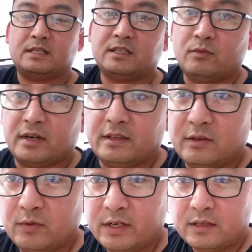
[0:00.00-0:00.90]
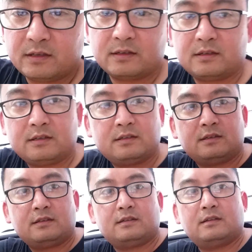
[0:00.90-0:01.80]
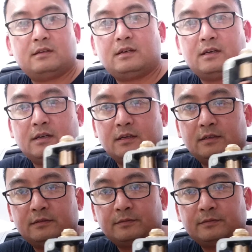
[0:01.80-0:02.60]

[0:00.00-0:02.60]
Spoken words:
you see what I did with it? I'm